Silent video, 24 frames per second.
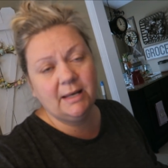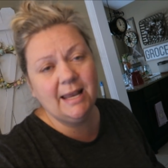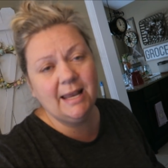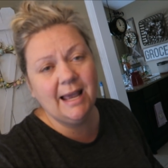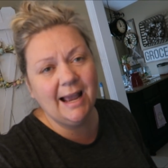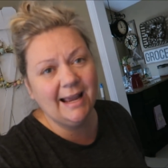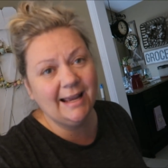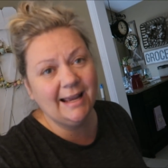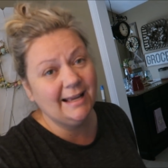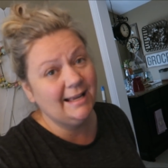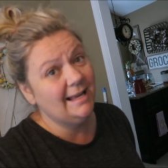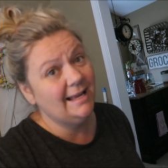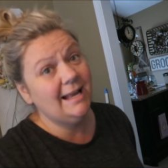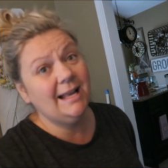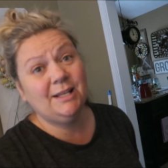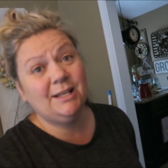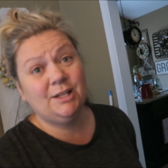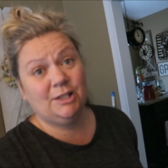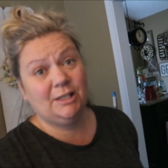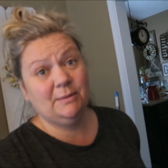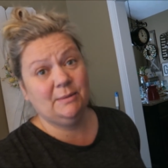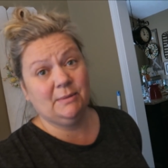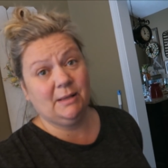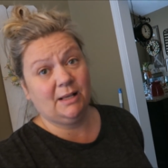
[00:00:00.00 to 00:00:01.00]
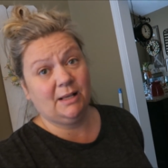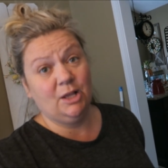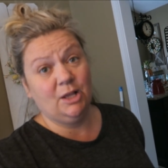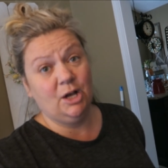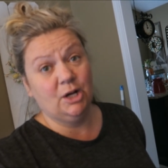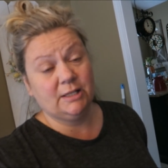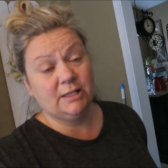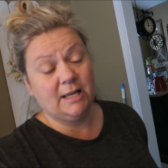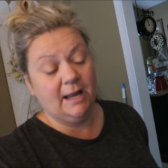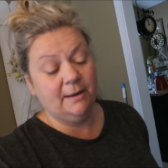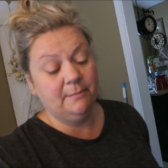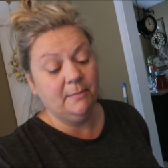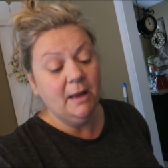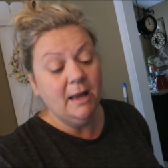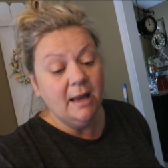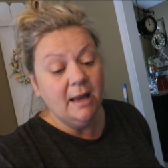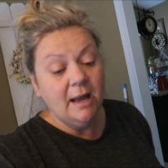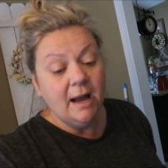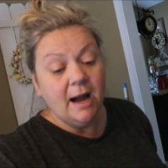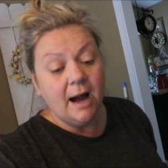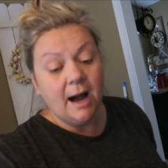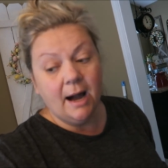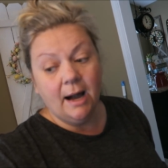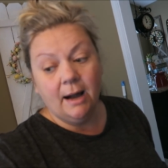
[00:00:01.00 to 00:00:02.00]
Monday, it just seems like a long time.
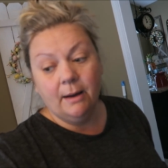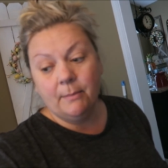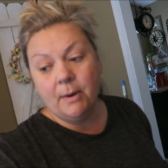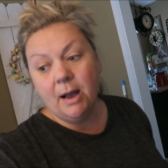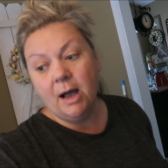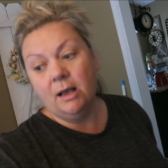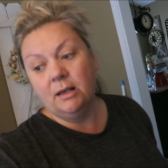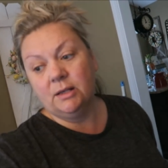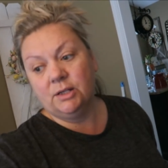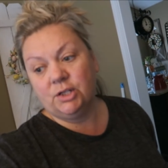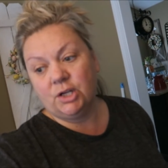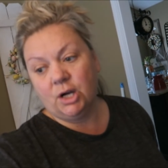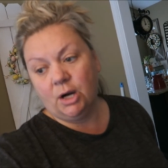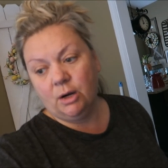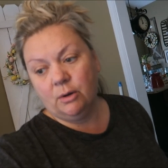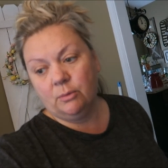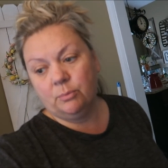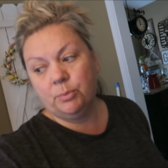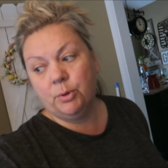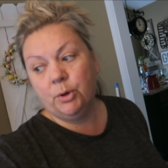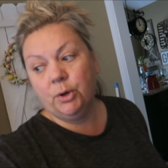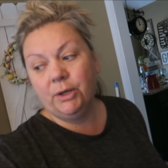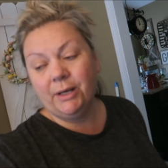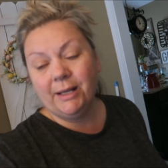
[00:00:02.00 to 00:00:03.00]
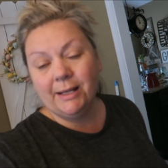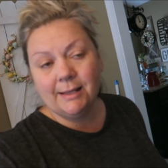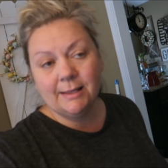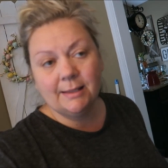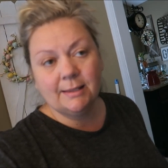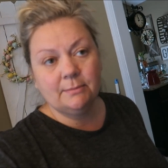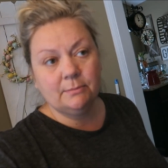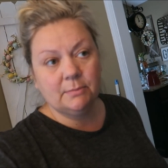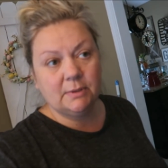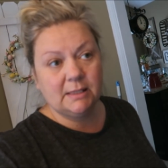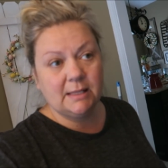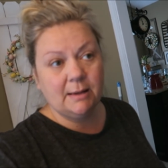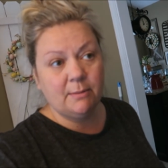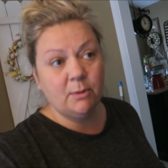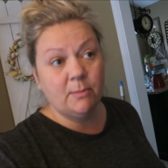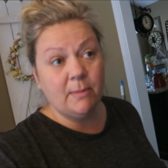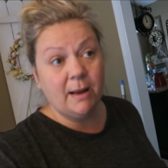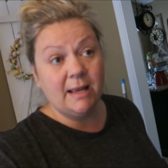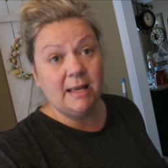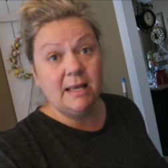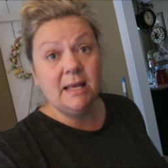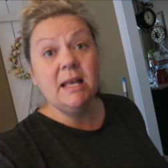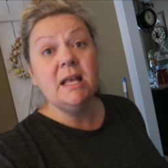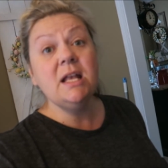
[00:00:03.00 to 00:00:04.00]
Um, I'll start putting some of
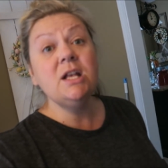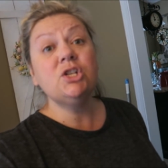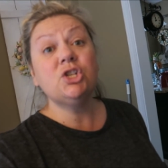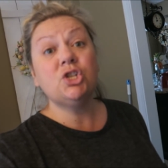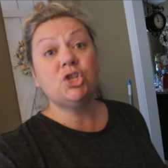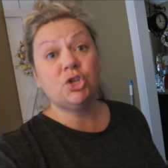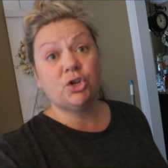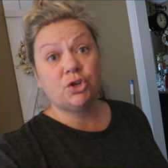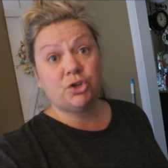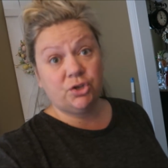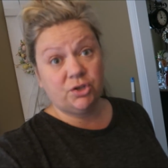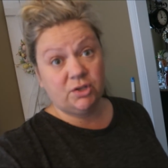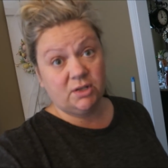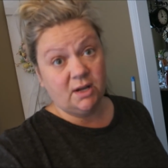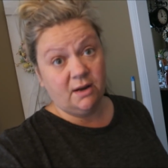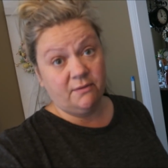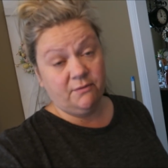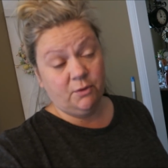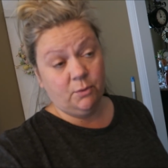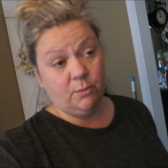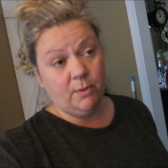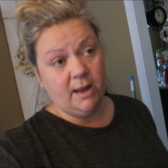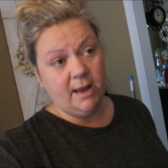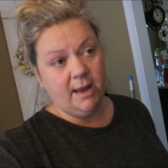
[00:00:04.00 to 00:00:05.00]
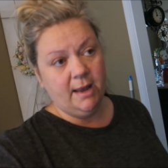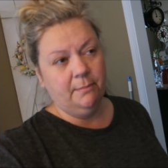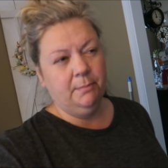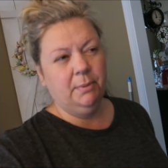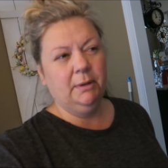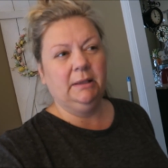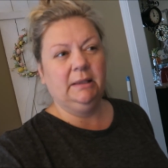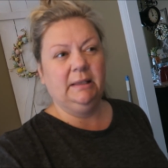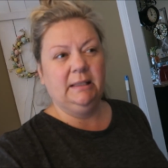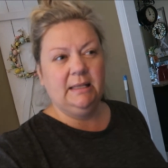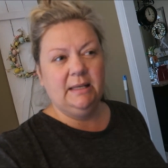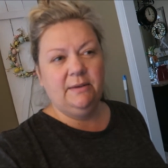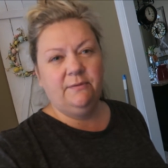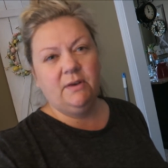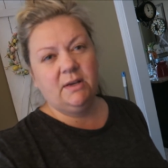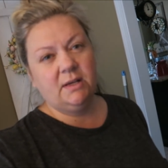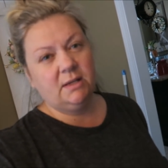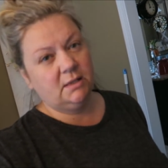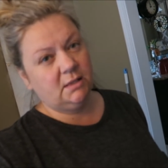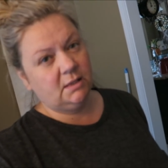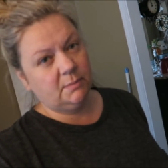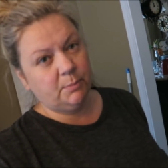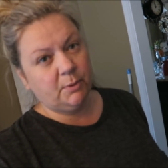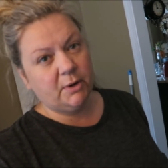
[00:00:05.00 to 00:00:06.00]
my Easter stuff away but
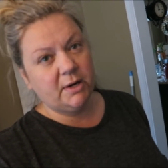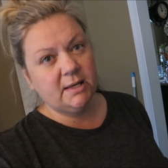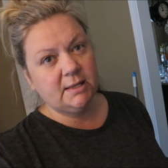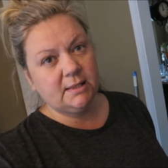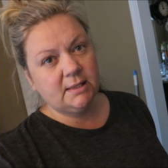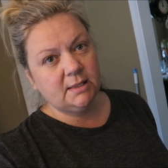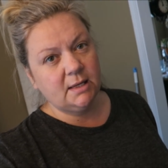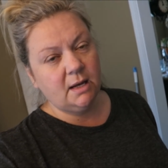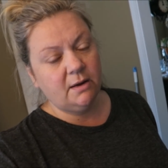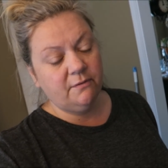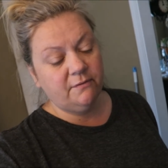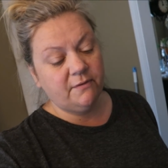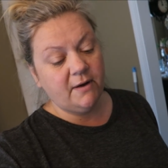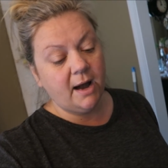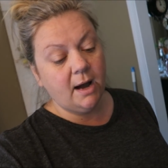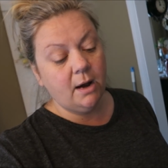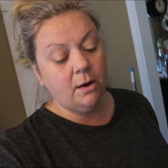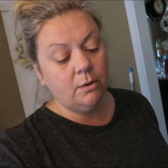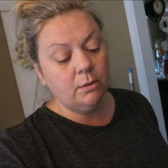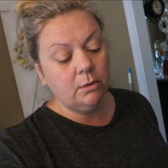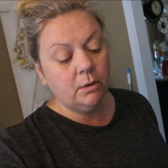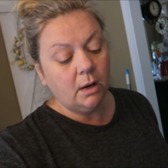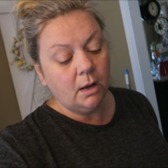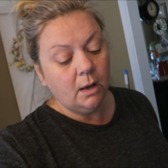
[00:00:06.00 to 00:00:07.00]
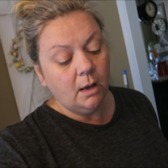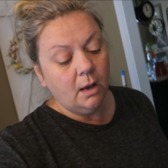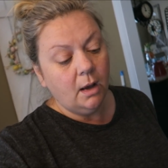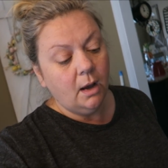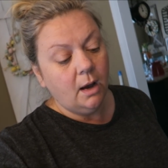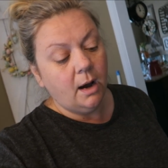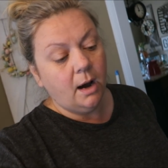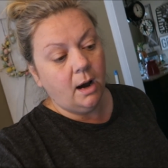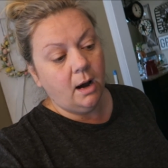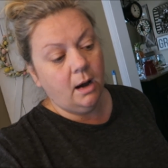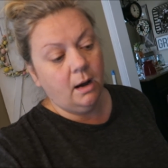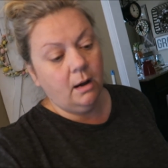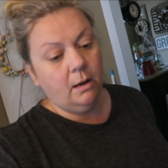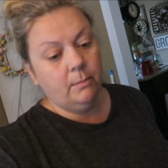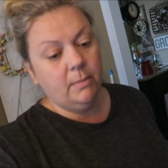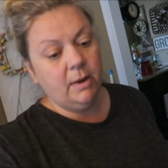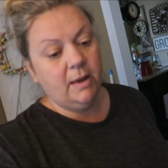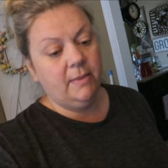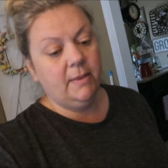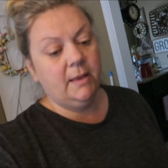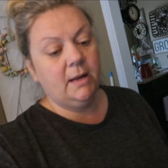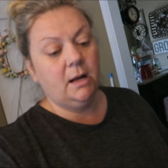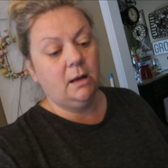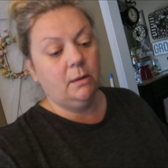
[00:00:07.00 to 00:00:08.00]
leaving spring stuff out um,
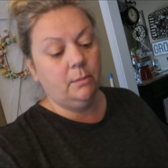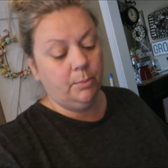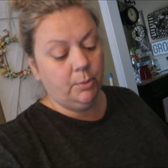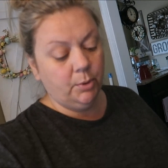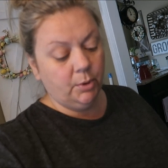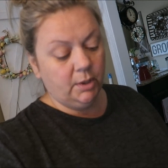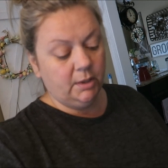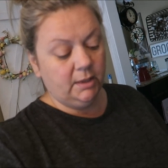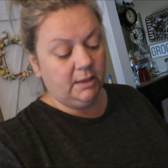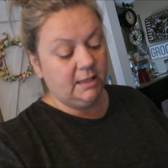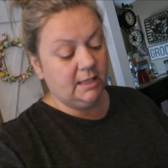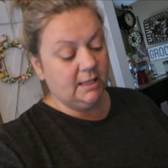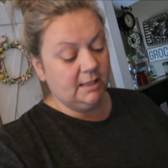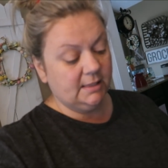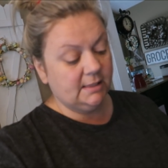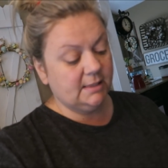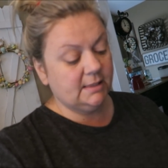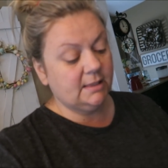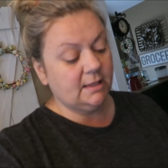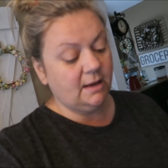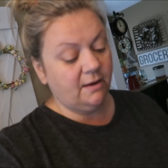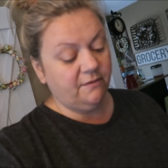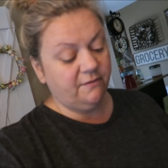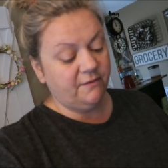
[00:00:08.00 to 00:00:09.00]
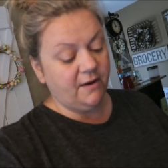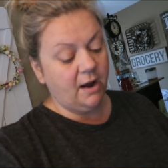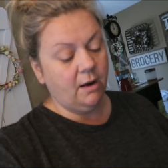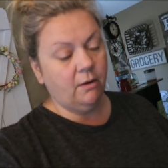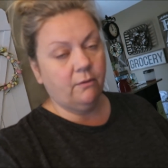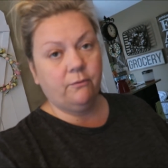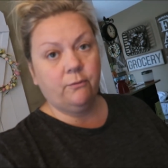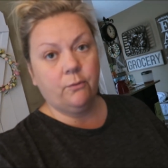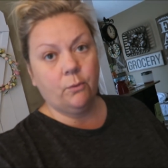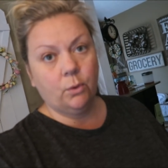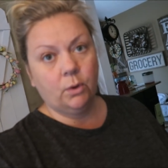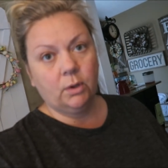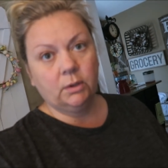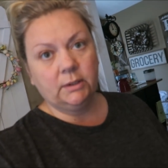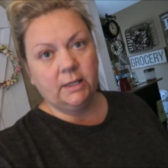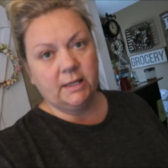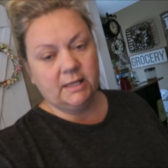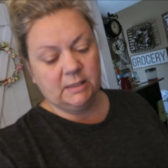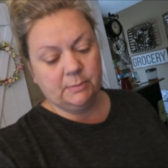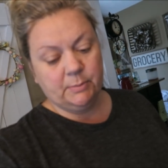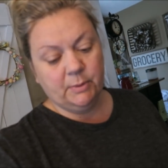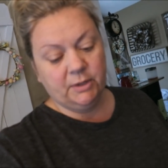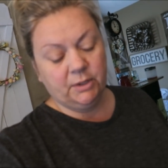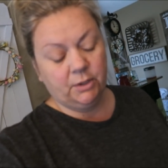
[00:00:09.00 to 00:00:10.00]
and then I'll put this stuff out for
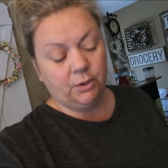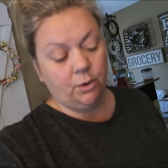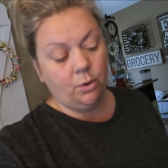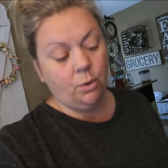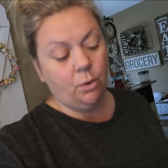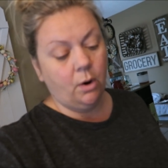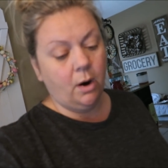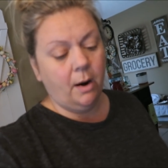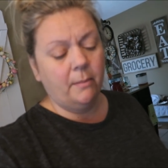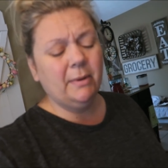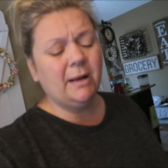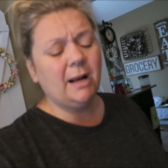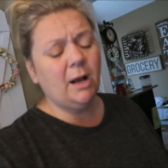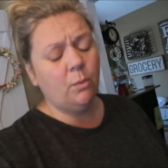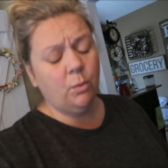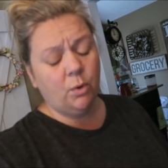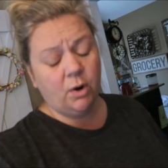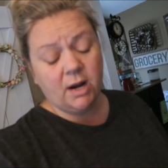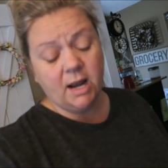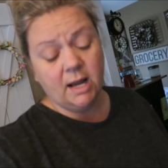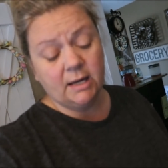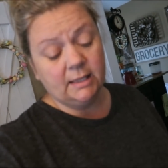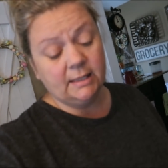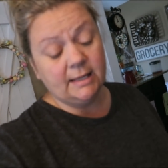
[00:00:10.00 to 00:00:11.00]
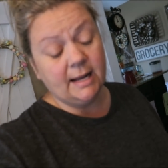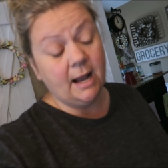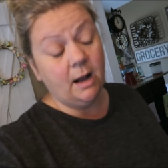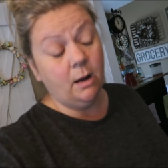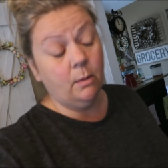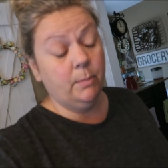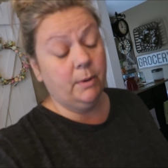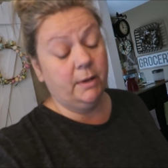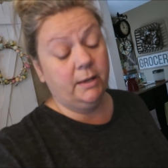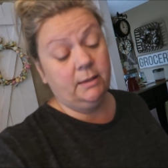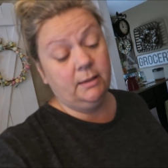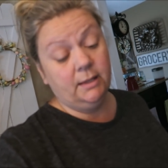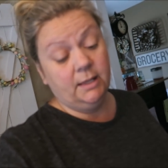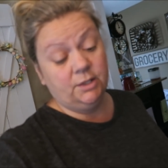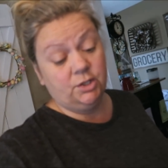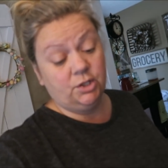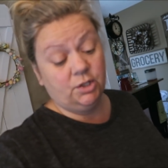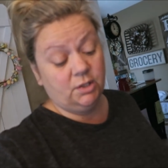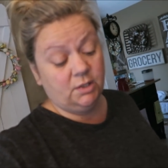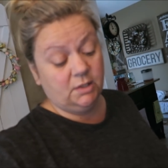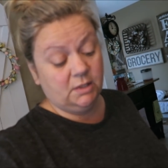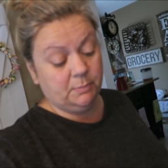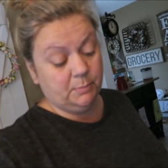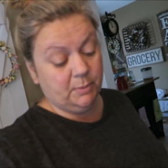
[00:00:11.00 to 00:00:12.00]
like spring decor. I mean I'll work on it now but it's
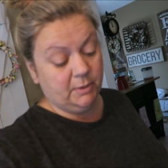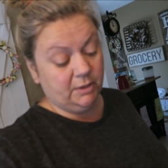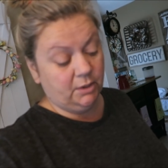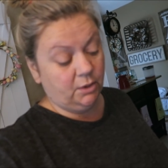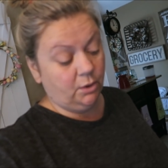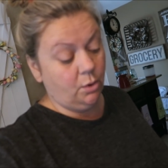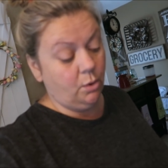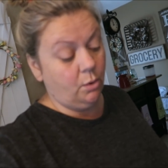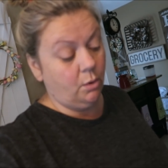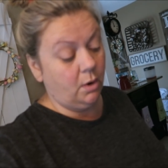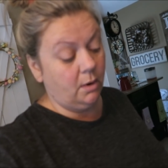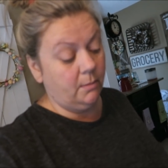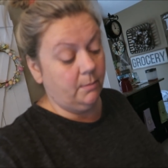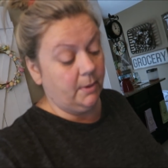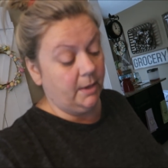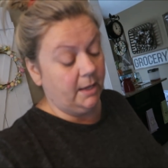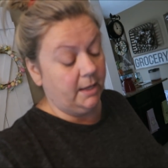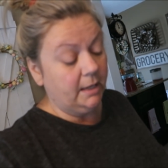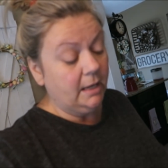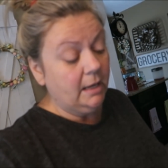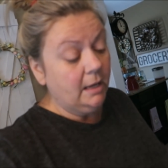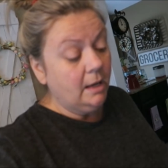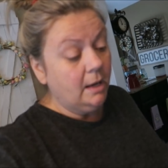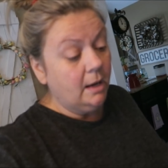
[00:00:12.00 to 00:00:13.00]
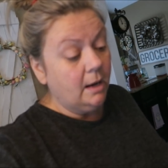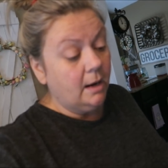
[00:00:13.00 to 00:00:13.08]
just spring decor but